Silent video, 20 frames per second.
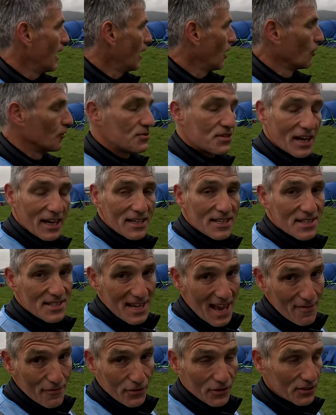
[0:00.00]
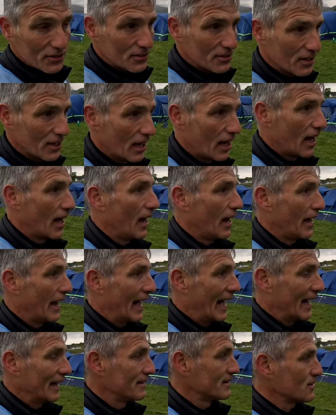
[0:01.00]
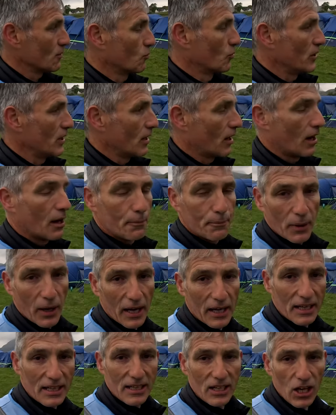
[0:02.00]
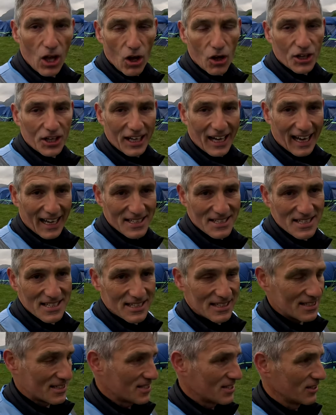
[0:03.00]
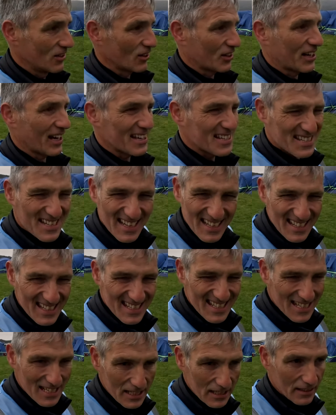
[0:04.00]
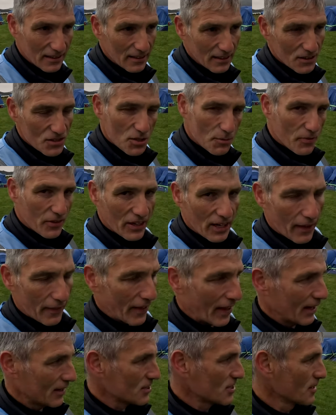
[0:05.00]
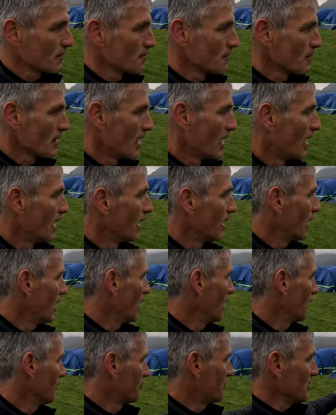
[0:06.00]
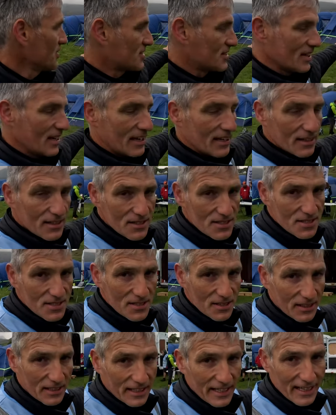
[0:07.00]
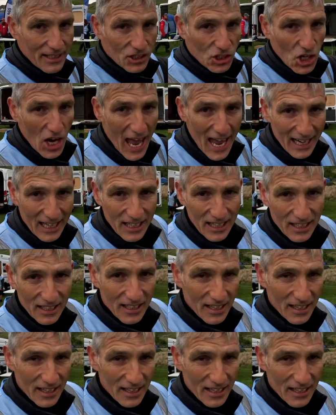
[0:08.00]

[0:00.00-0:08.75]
on day 7, and we are by Loch Assint, something like that. This is kit check.